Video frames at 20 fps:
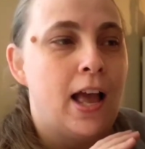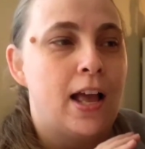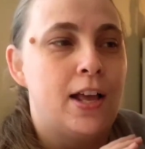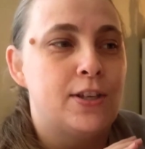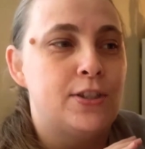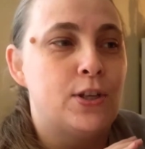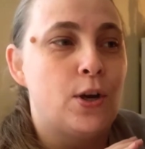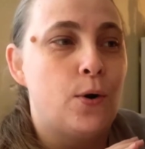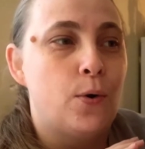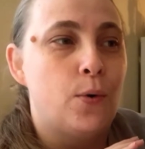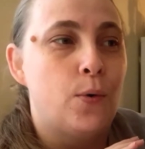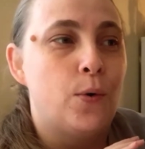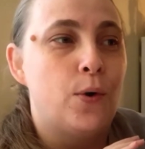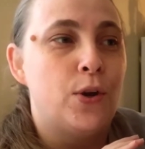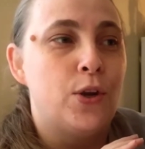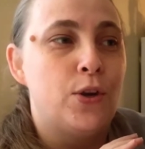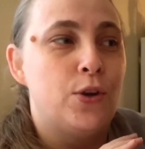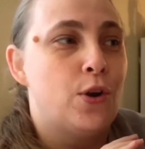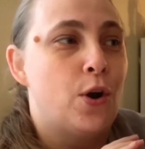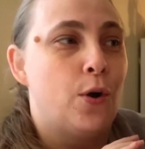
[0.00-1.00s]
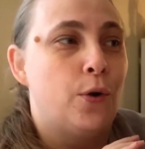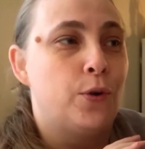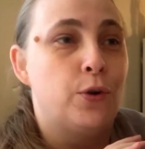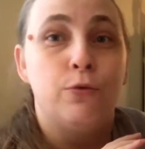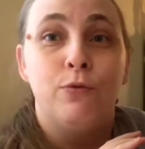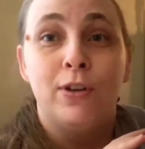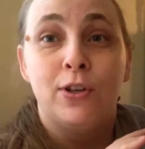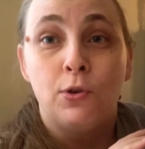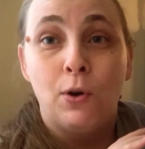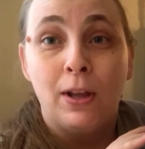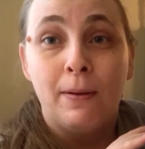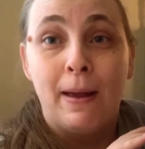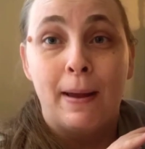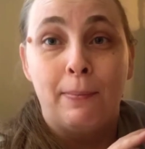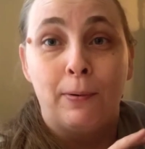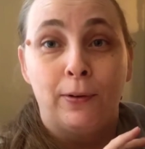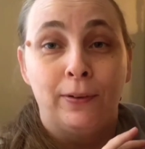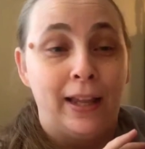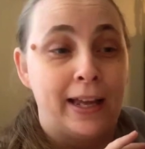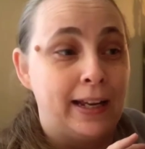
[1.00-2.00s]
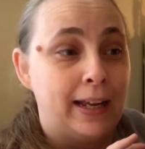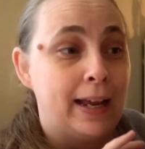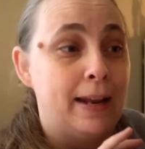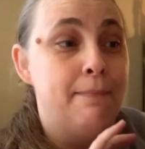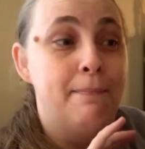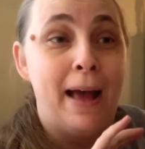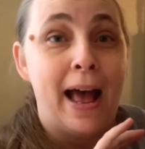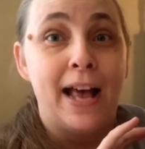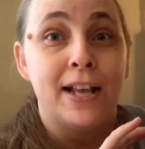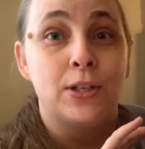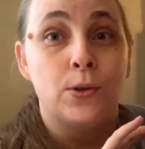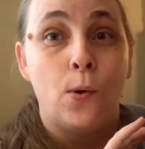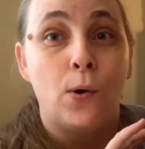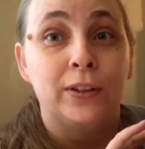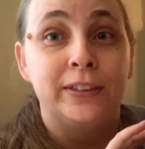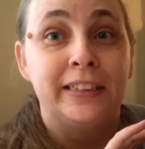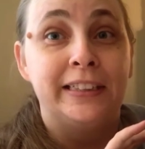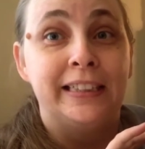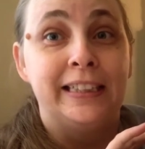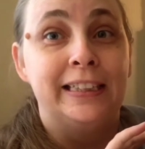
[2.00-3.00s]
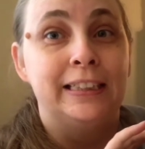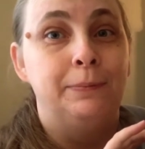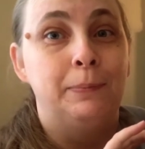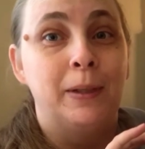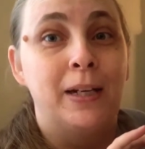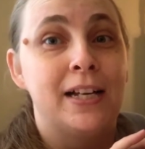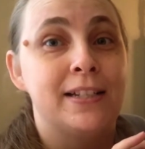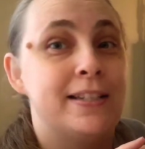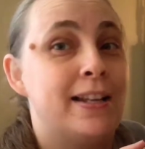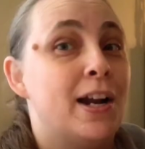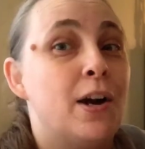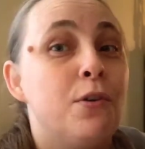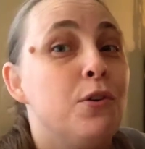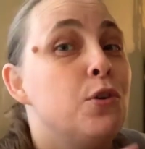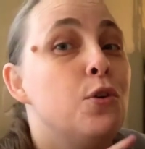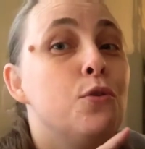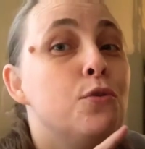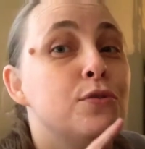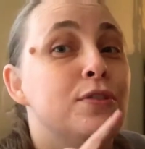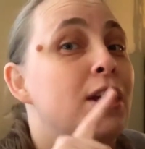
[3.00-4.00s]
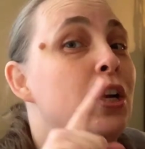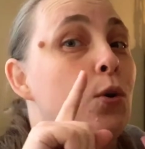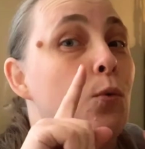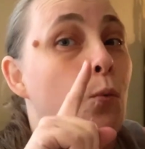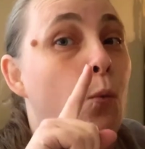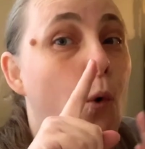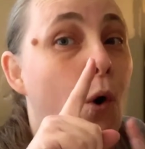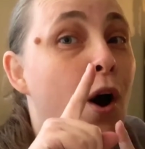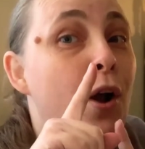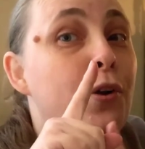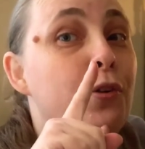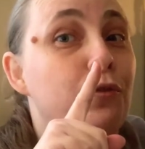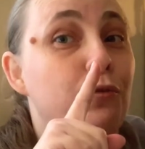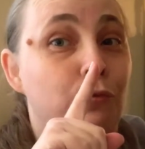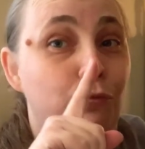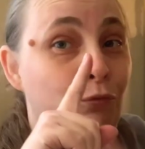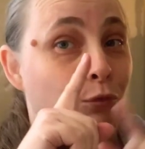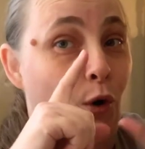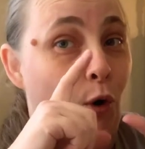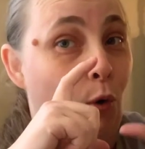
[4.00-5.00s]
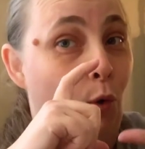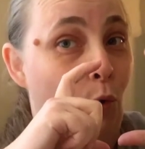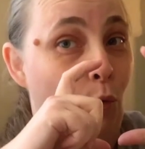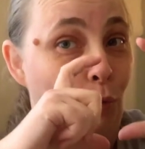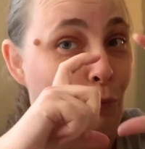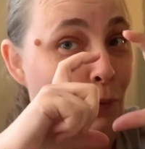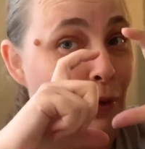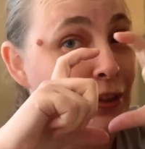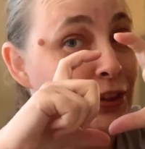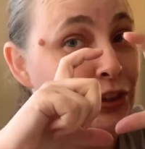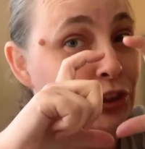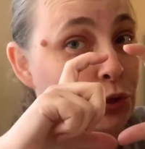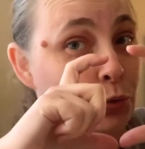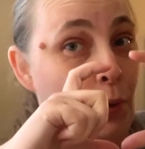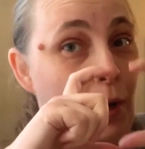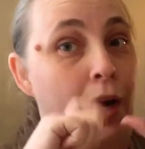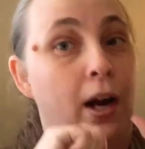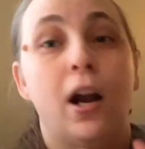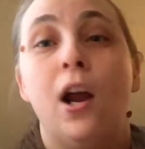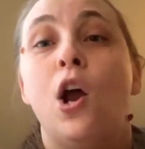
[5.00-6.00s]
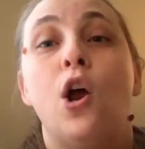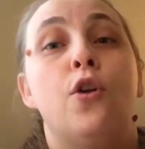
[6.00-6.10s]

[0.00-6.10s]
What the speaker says: So, you know, you need toilet paper, like, in mass quantities, because they don't use, like, one roll, one square.